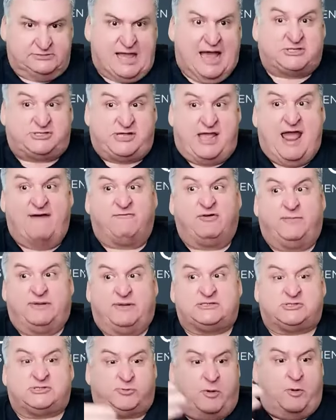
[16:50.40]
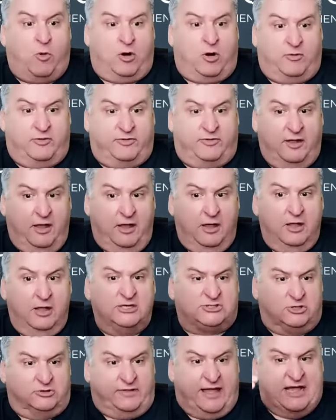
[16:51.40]
Actually, every business we work with
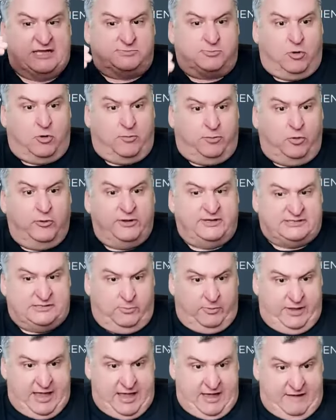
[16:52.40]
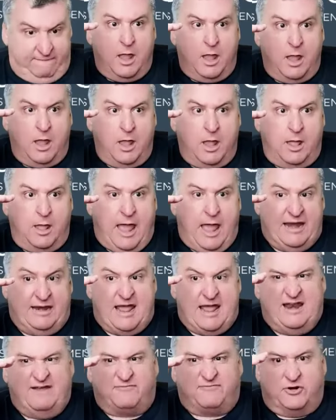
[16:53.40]
certainly has more employees than we have.
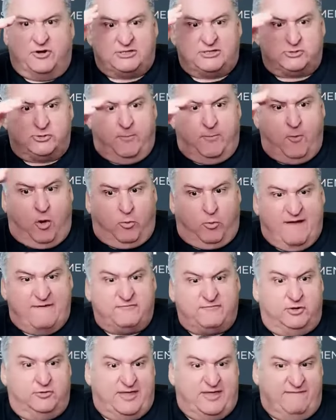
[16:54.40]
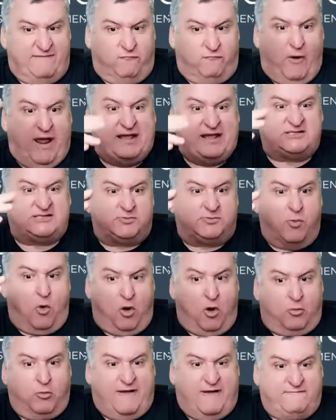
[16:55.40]
And if they're not doing more revenue, they've raised
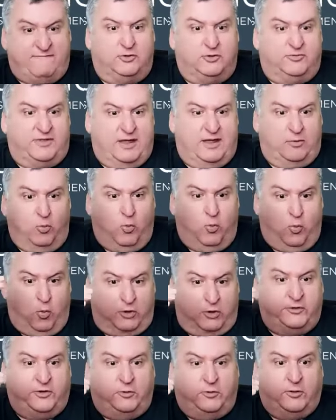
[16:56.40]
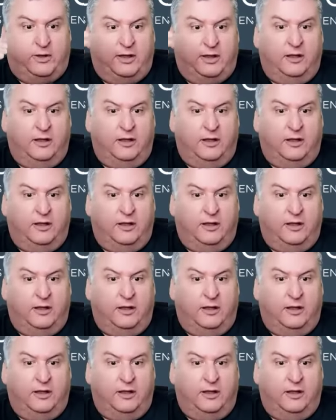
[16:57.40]
more revenue than we're doing.